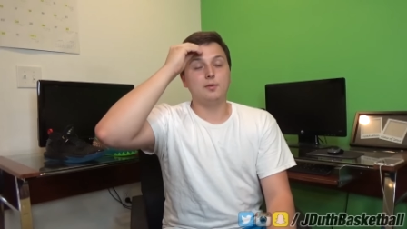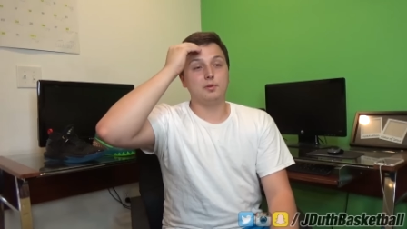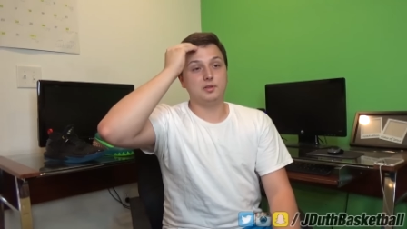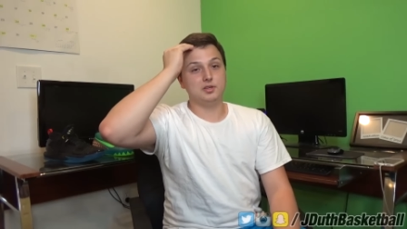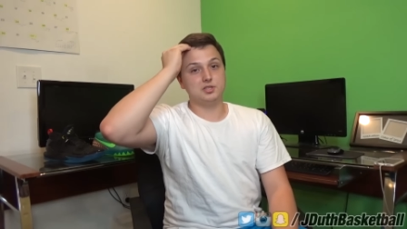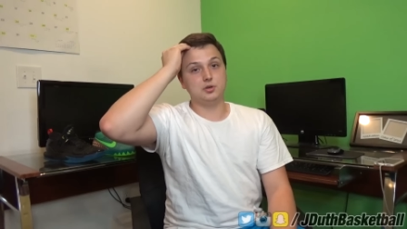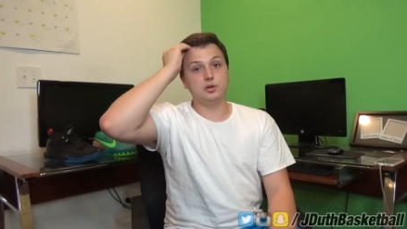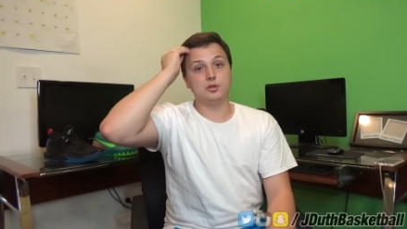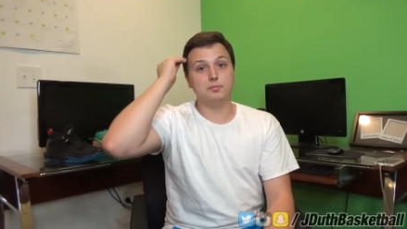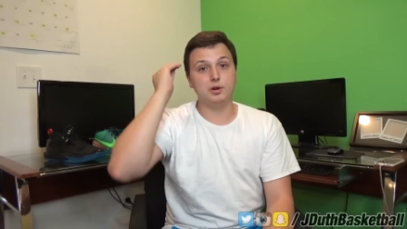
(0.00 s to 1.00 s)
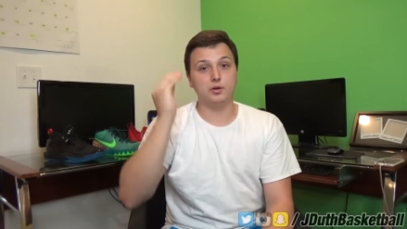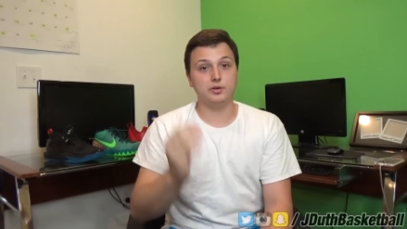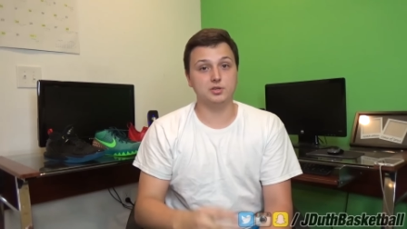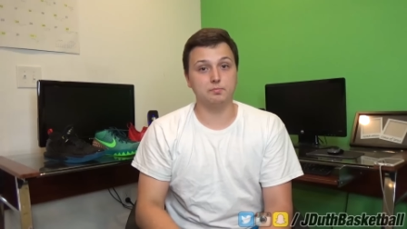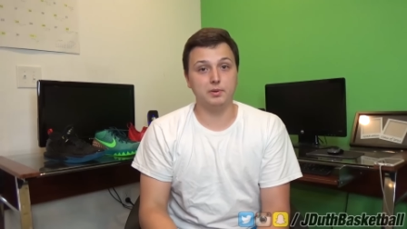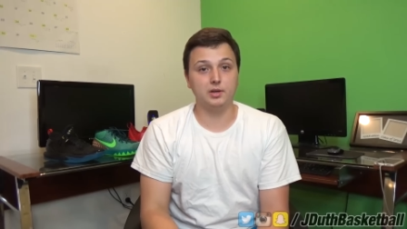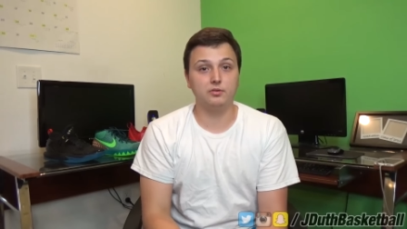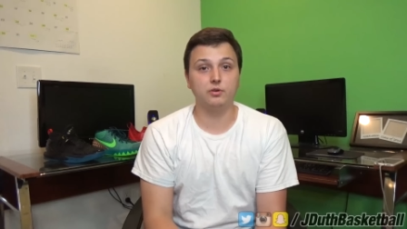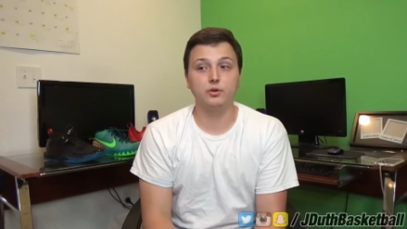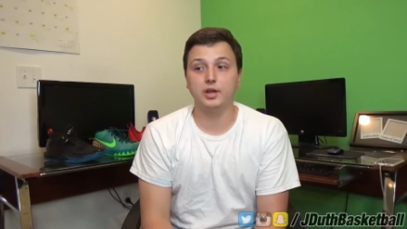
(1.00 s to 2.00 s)
but this dude in the middle, he was a
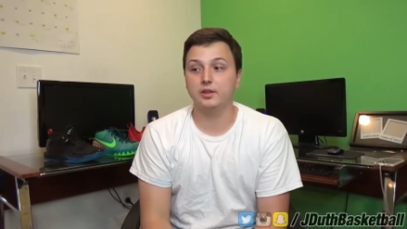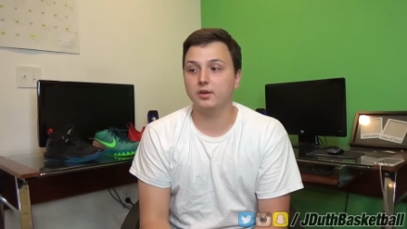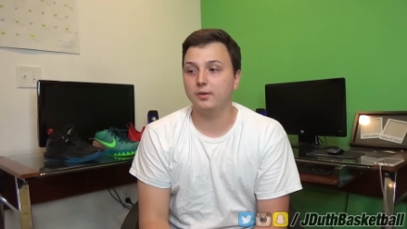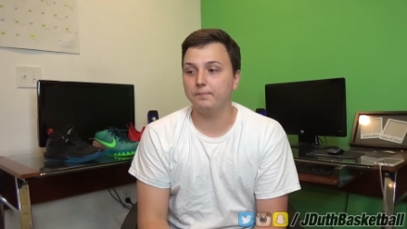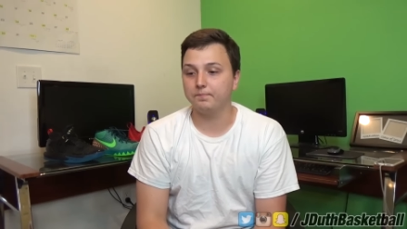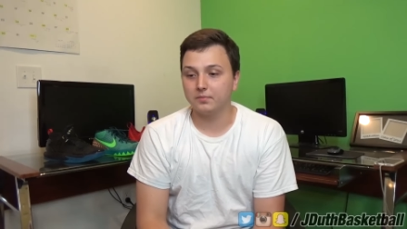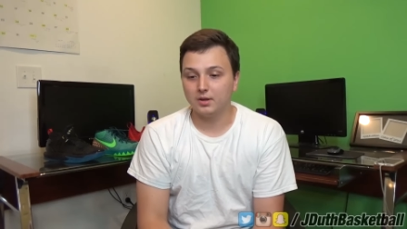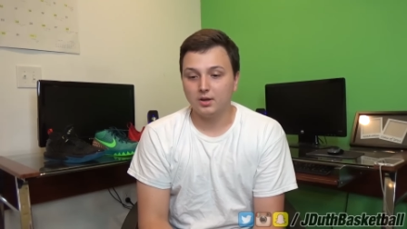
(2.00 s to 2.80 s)
big dude and, um,